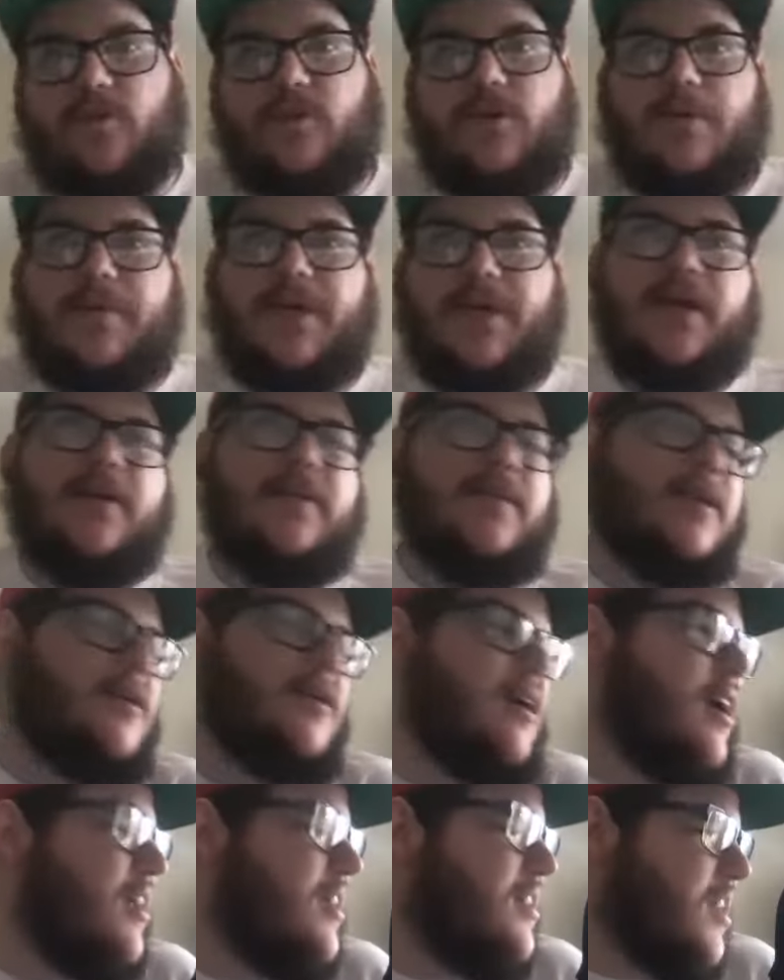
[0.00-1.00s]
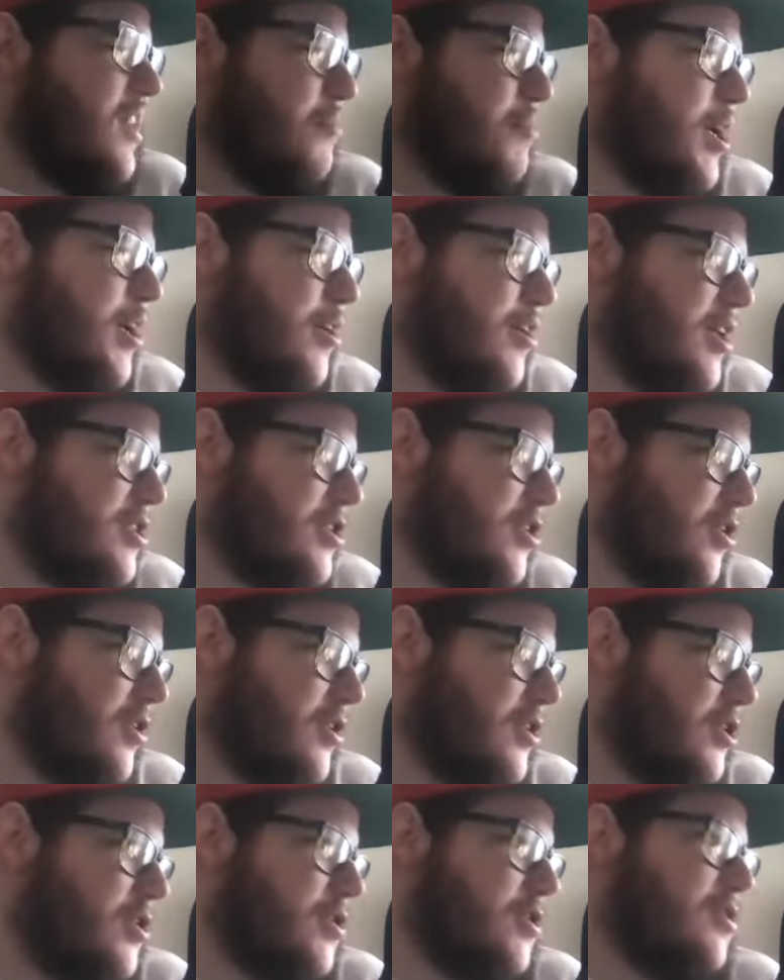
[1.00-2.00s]
mean, anytime I hear that song, it
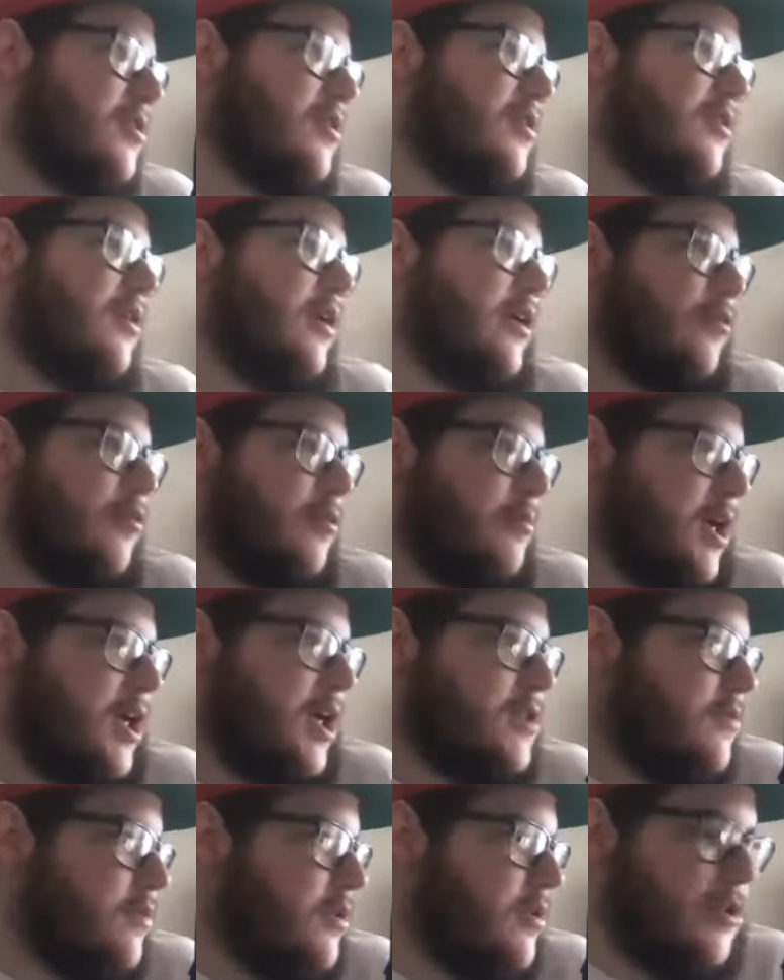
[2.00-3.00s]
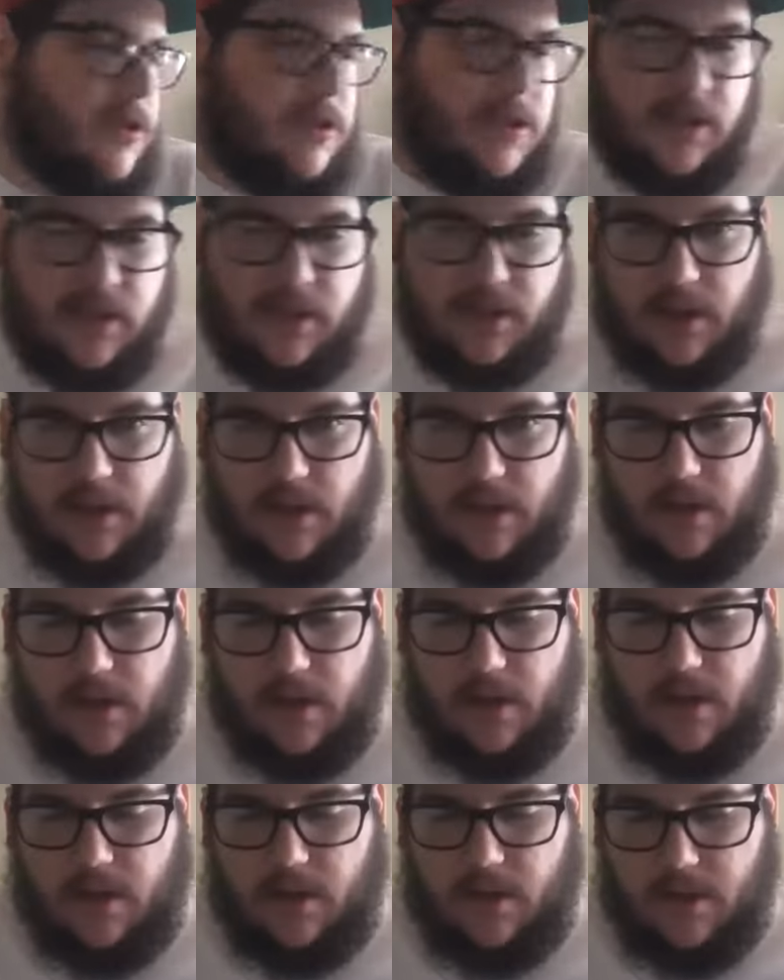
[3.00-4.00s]
just like reminds me of just like
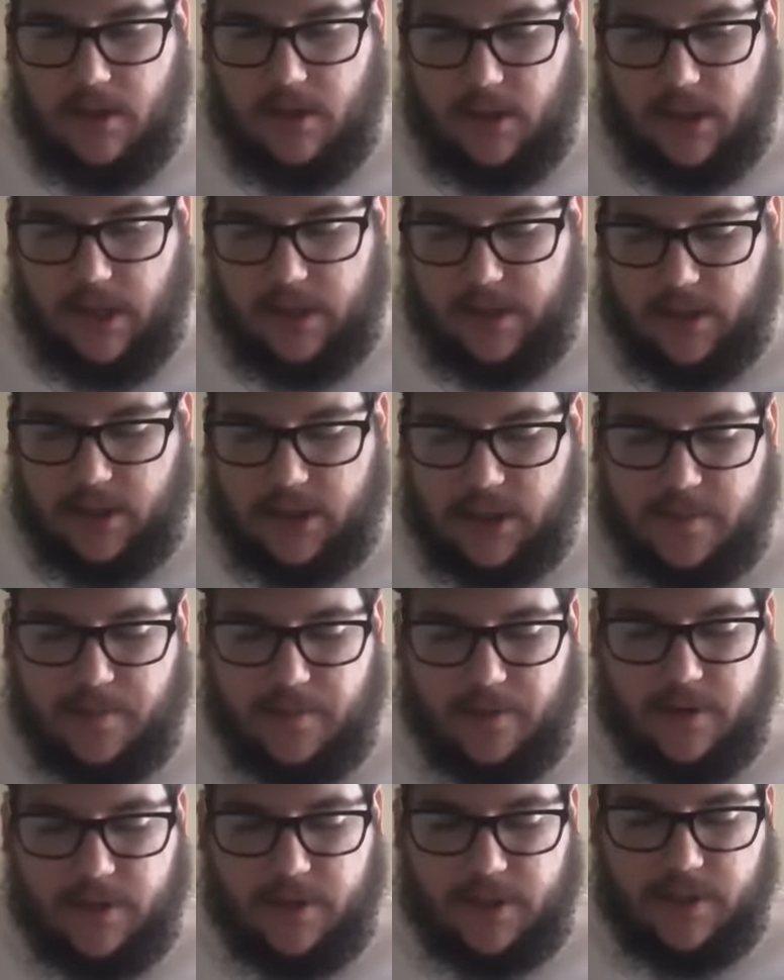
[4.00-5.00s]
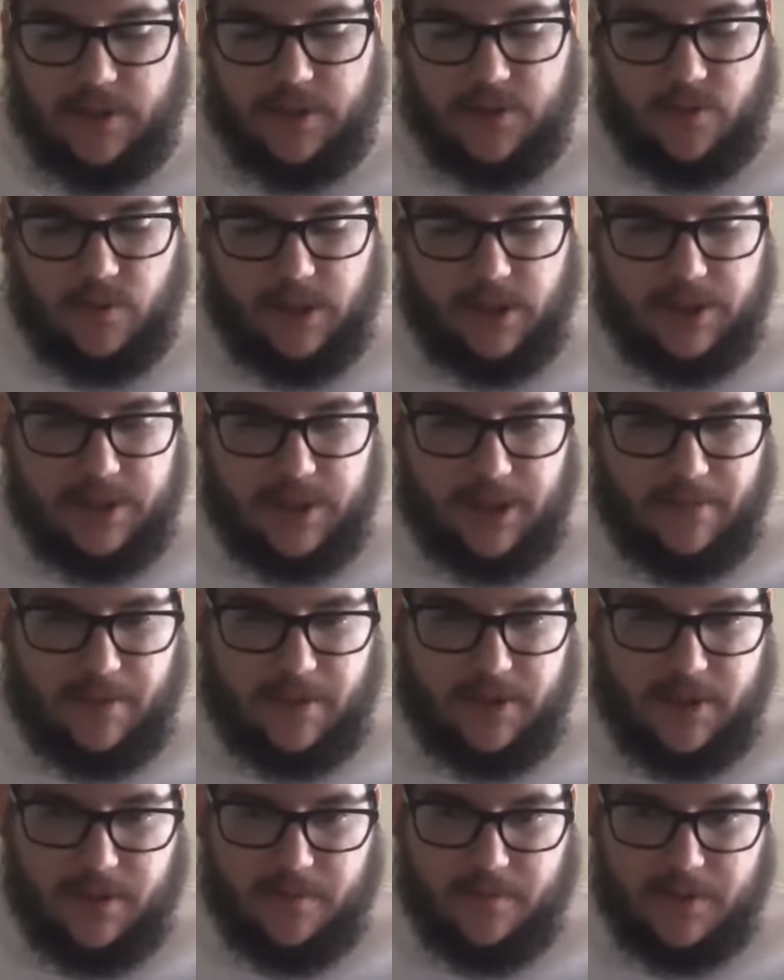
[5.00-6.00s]
kind of like sports and just winning
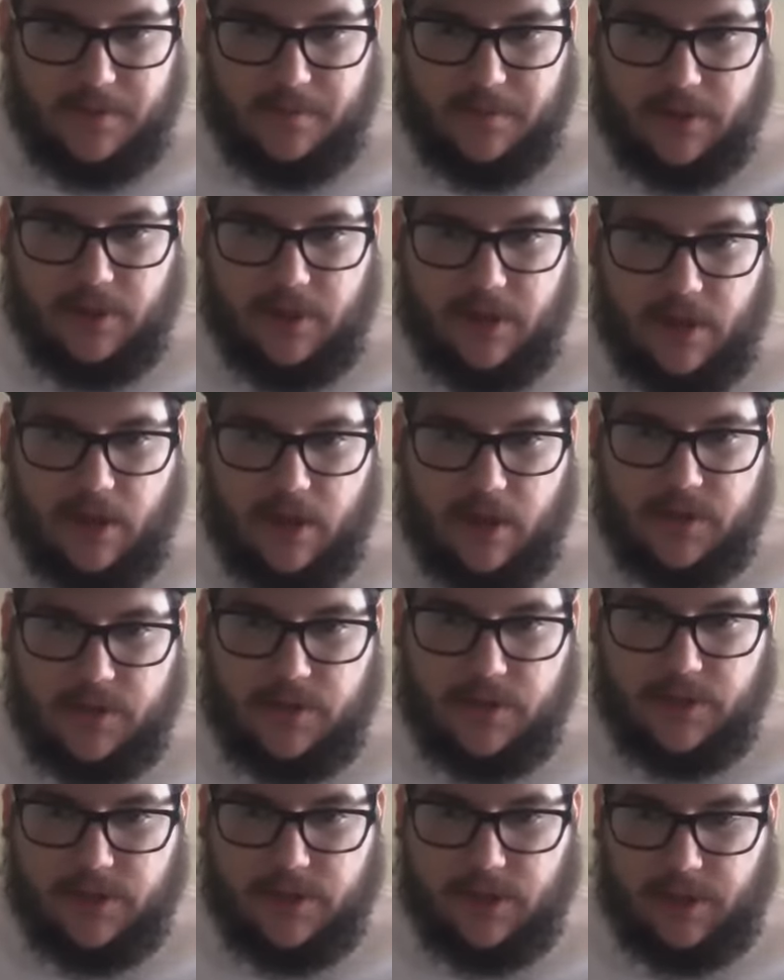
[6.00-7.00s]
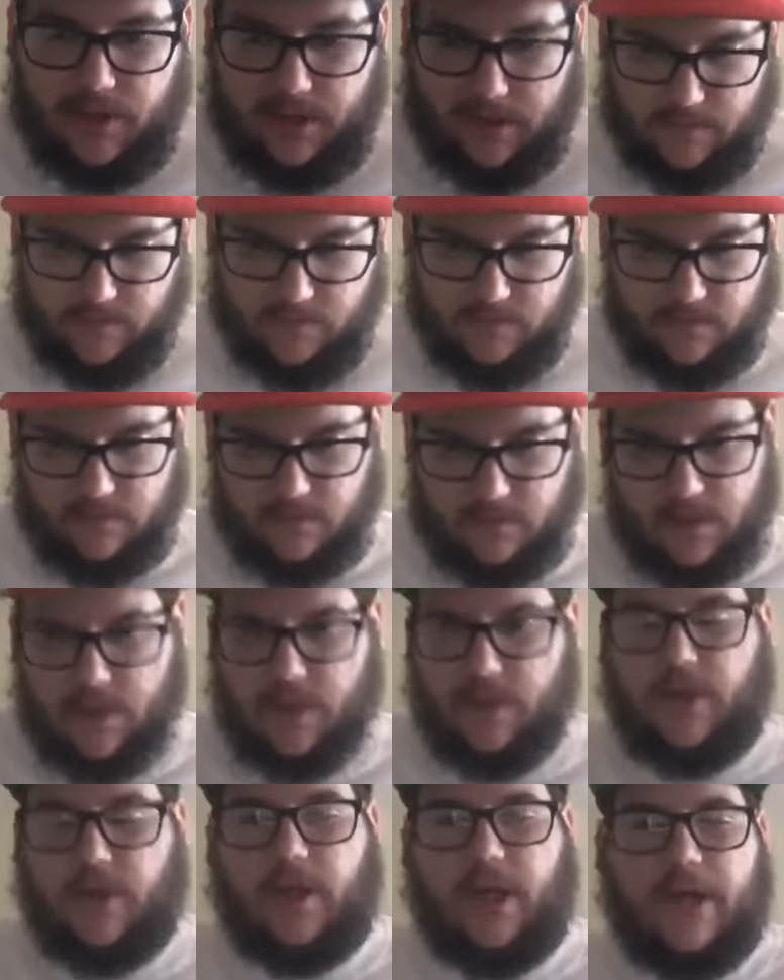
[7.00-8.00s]
championships, but also just like,
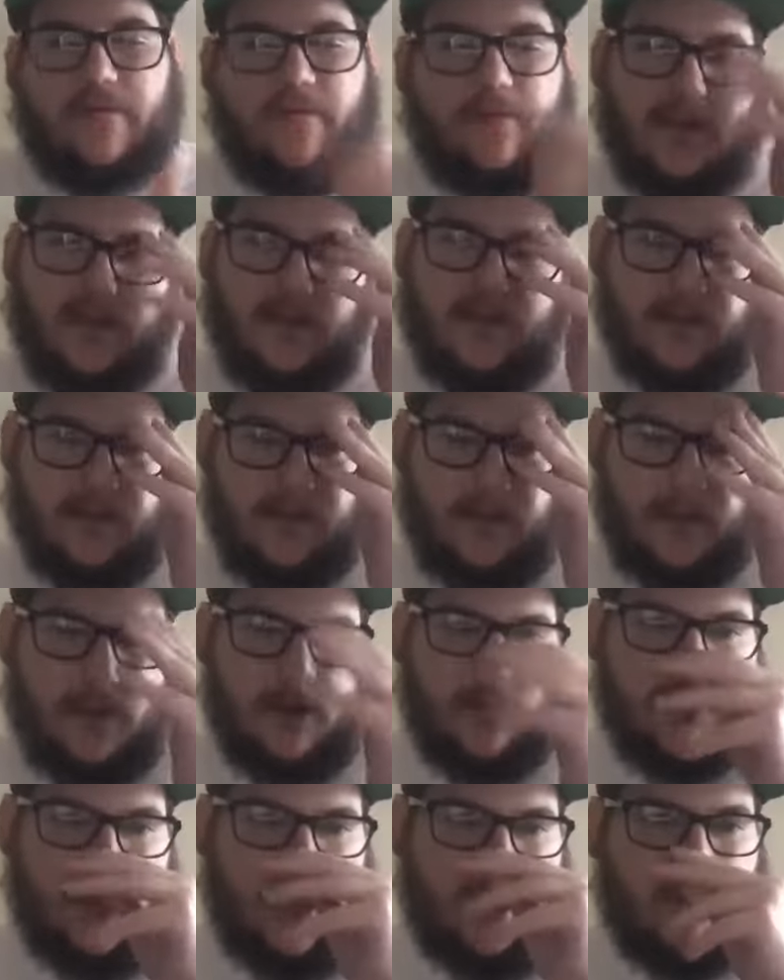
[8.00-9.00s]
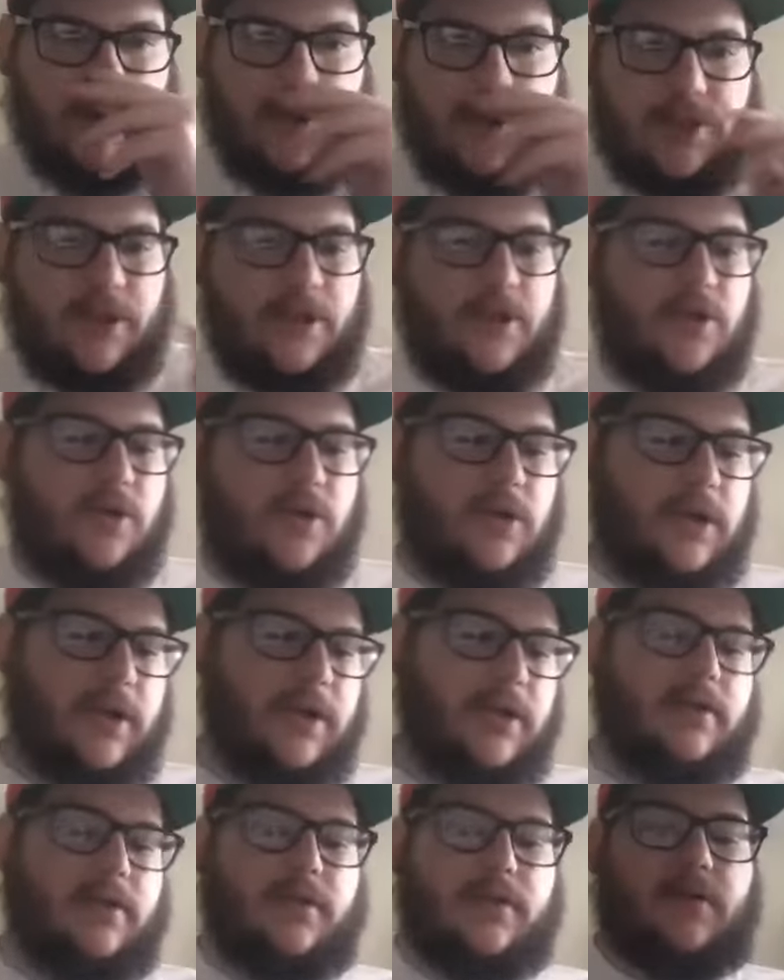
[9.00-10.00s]
in life and, trying to reach your goal and
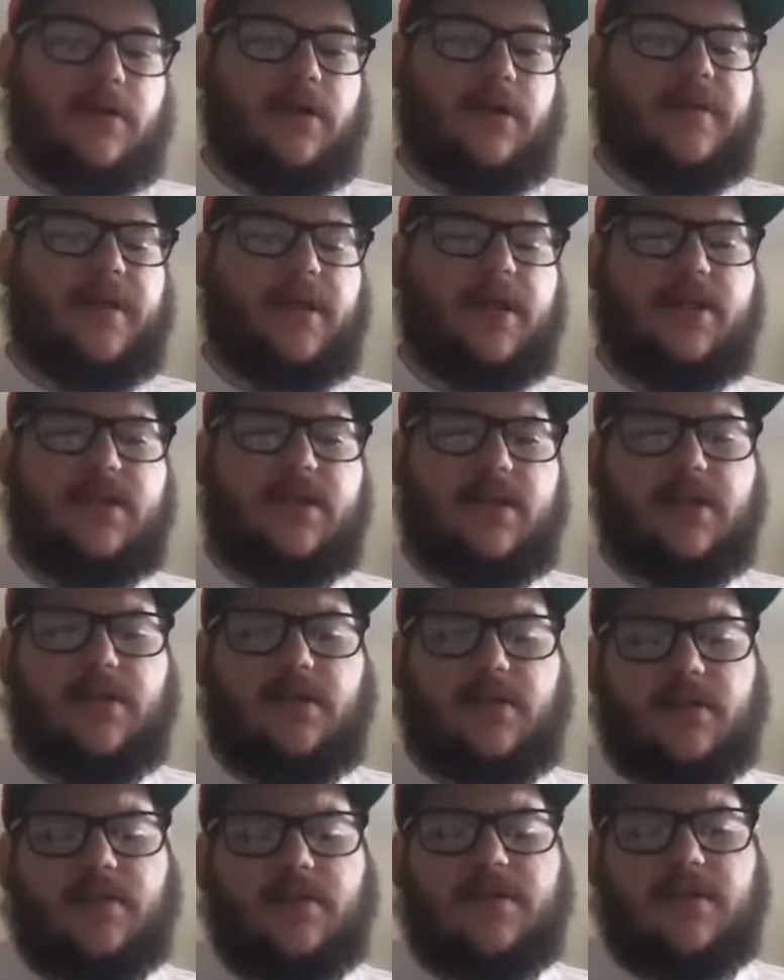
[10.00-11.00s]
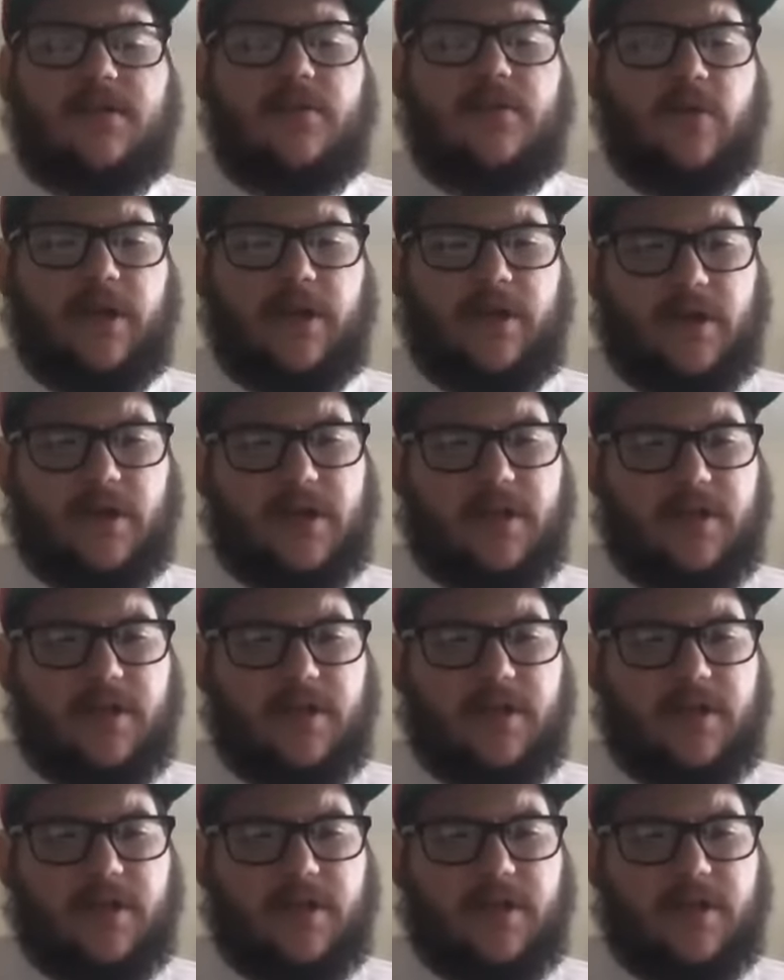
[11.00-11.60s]
get, I think he said the ring, right?